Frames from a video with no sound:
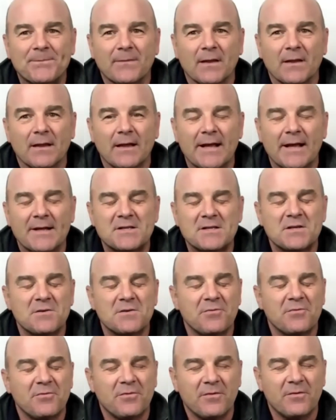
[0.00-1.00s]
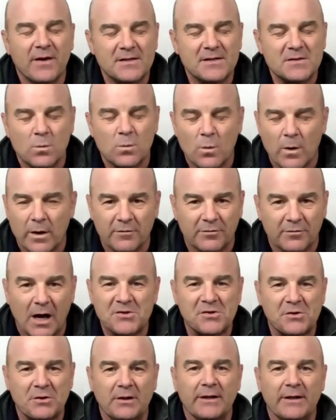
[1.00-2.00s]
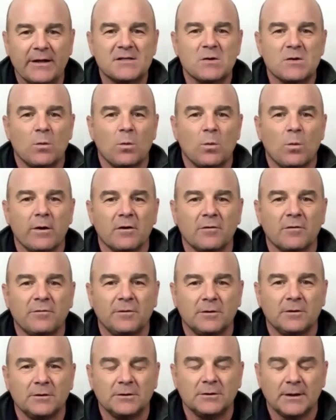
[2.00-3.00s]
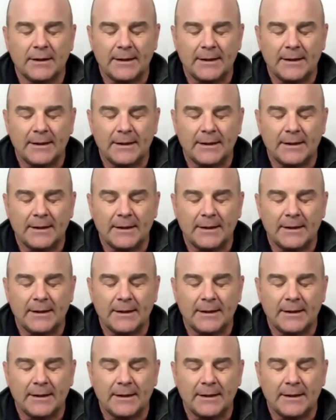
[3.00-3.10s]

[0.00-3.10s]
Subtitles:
it's a wonderful opportunity. It's a wonderful